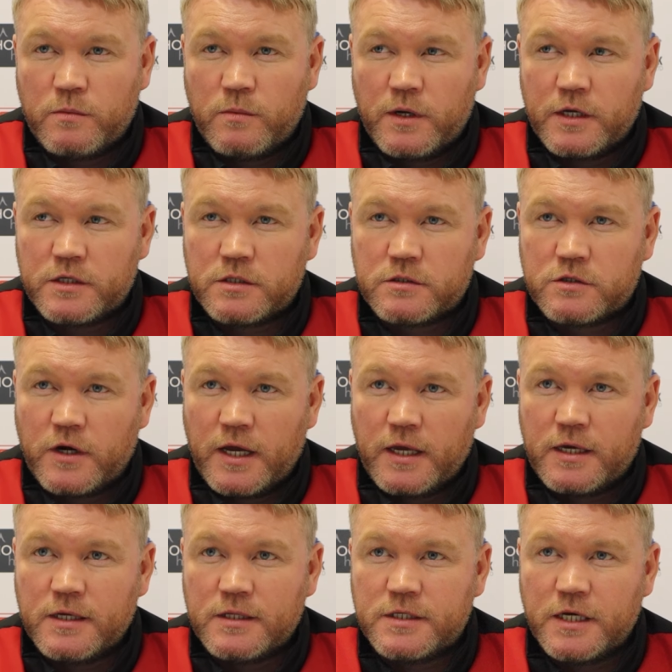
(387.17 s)
We want to try
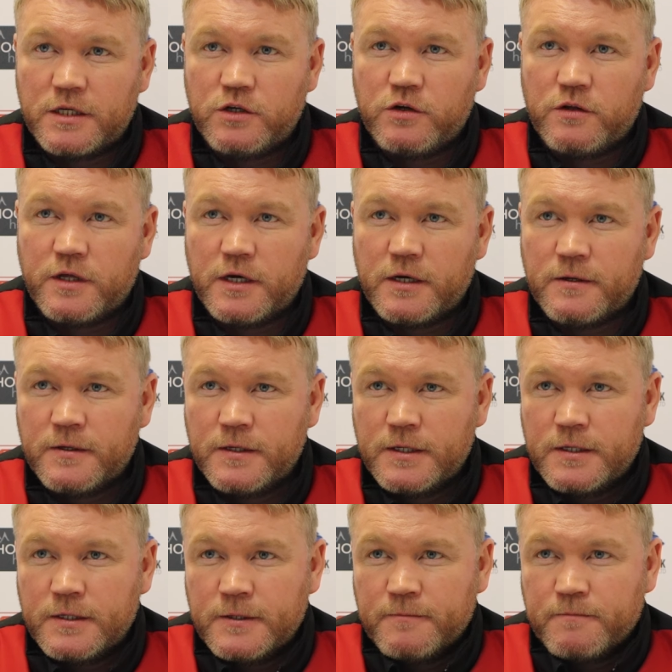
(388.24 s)
and continue the
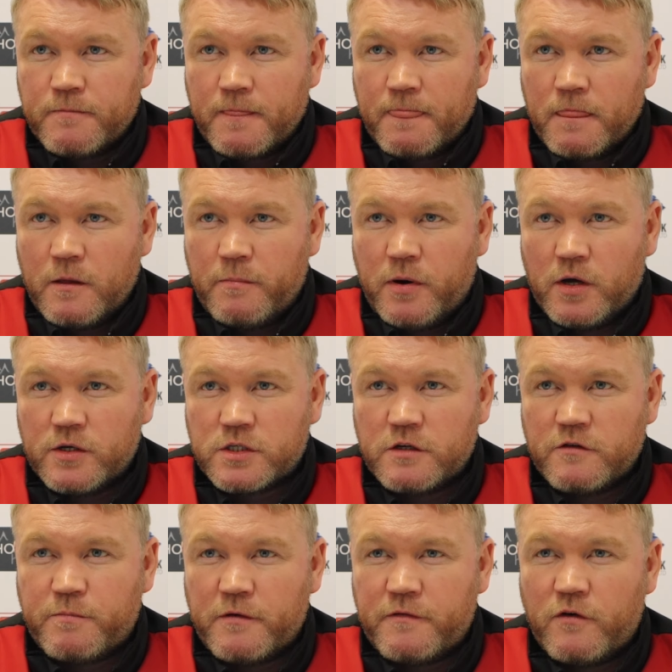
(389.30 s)

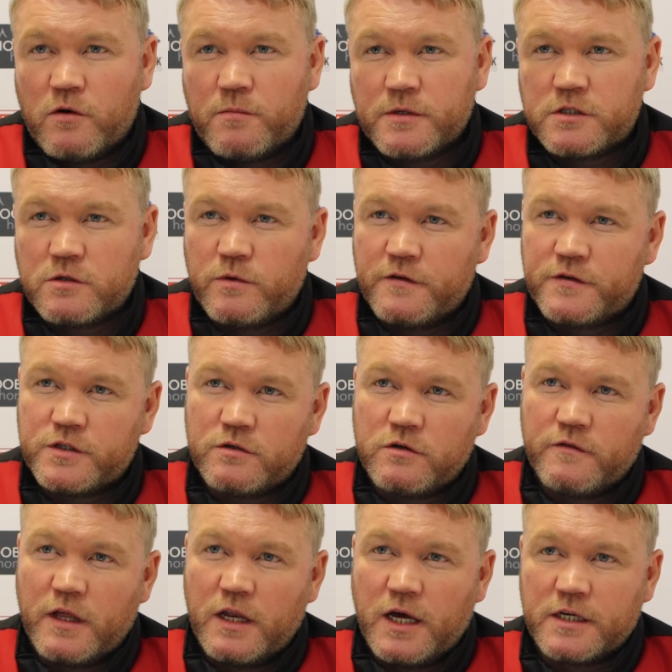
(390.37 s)
positive performance that we've shown
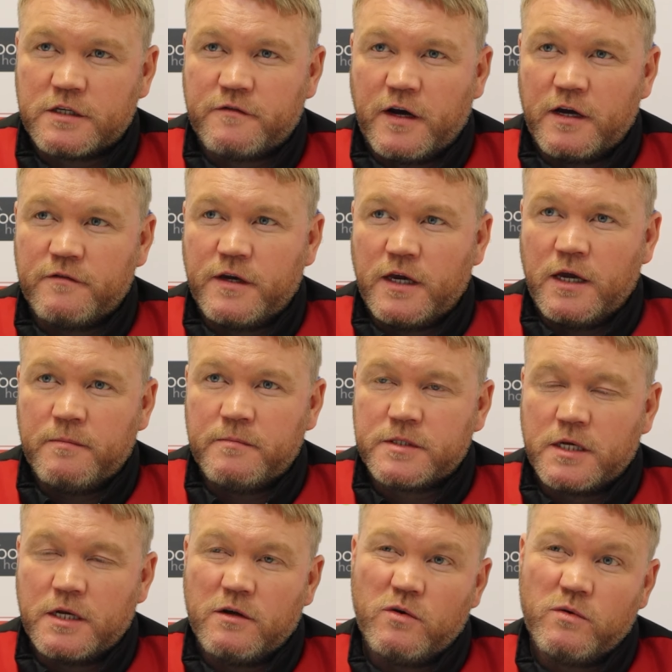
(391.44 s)
over the last 5 games.
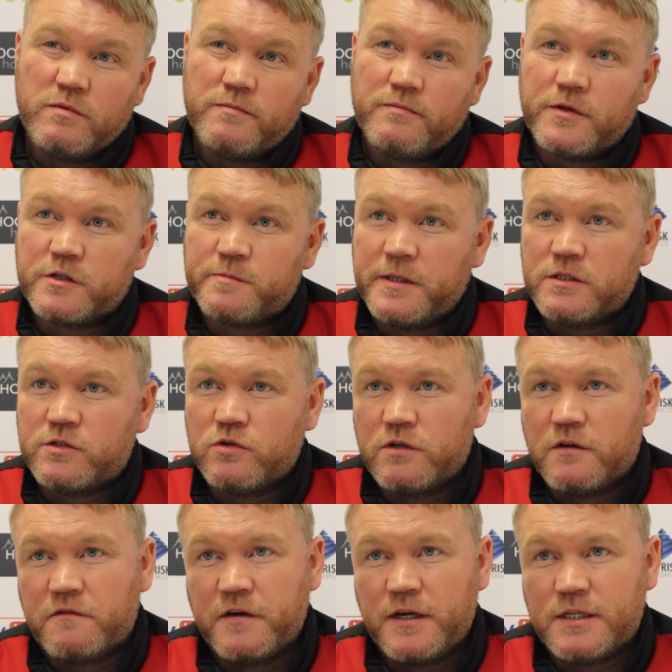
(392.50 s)
And I know there's been 2
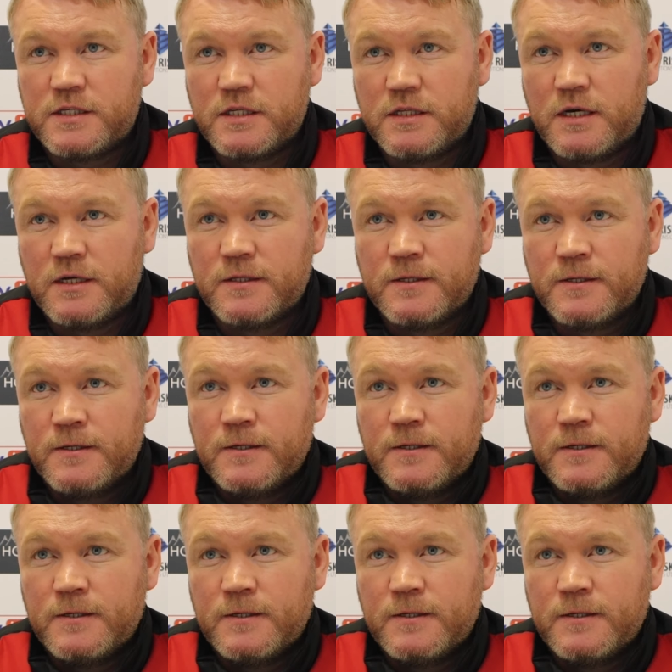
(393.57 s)
defeats in that.